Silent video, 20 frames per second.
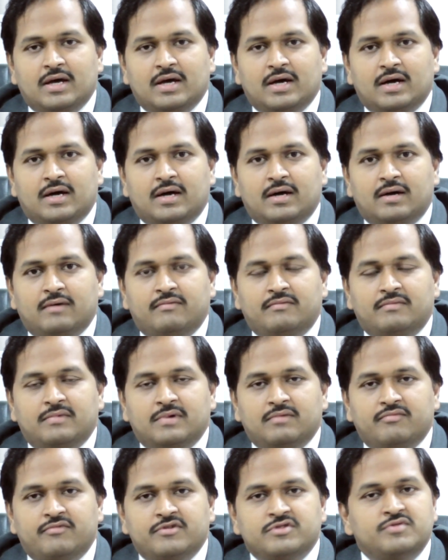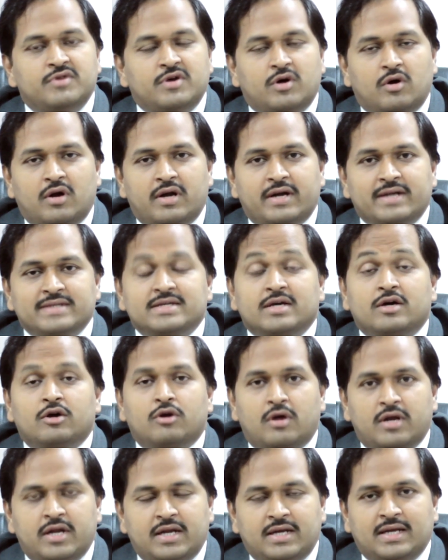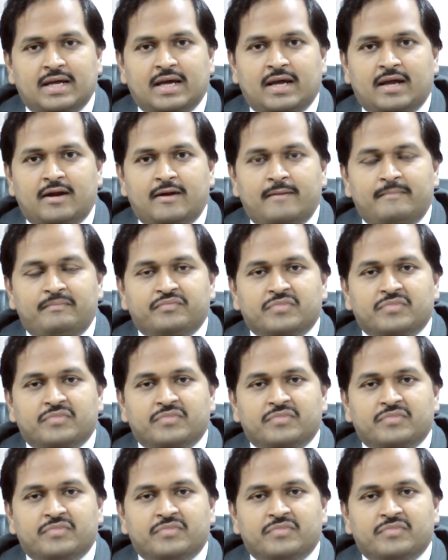uh, which we call it as a chronic tear.